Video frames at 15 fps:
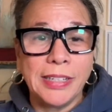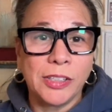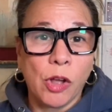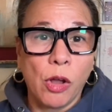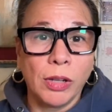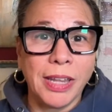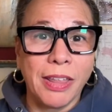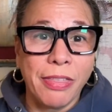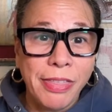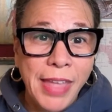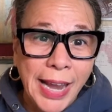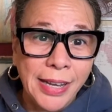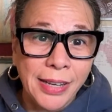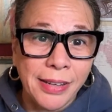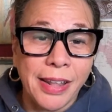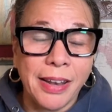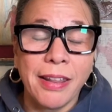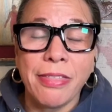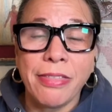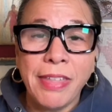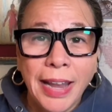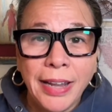is called a Thetan, that
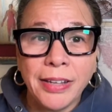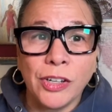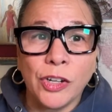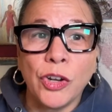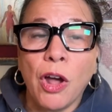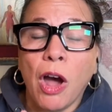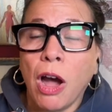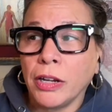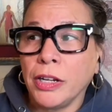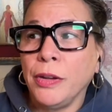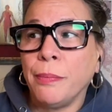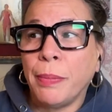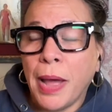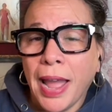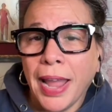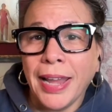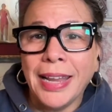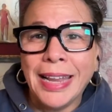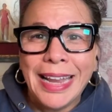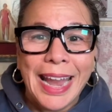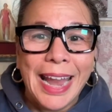a Thetan could occupy